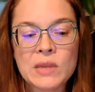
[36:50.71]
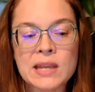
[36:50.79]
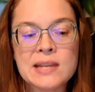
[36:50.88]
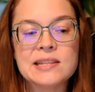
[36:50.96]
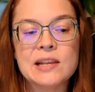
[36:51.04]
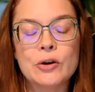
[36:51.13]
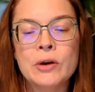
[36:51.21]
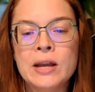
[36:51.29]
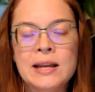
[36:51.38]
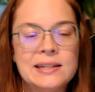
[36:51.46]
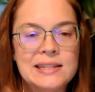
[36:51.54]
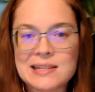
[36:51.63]
So
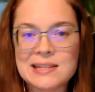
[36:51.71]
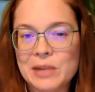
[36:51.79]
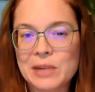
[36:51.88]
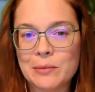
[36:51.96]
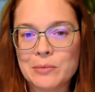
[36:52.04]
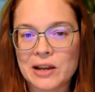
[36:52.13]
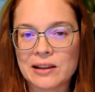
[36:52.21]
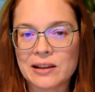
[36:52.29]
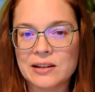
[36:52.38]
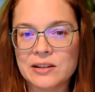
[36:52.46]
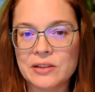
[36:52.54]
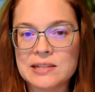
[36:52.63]
doesn't mean I'm not going
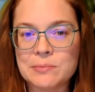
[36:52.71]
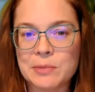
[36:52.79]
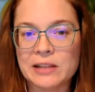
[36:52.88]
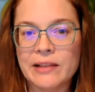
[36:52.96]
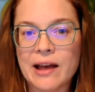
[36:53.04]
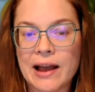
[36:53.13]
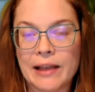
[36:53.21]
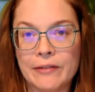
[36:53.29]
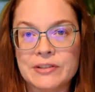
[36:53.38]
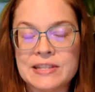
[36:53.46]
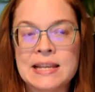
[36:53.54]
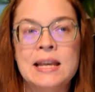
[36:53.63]
to do these big
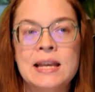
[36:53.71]
lives.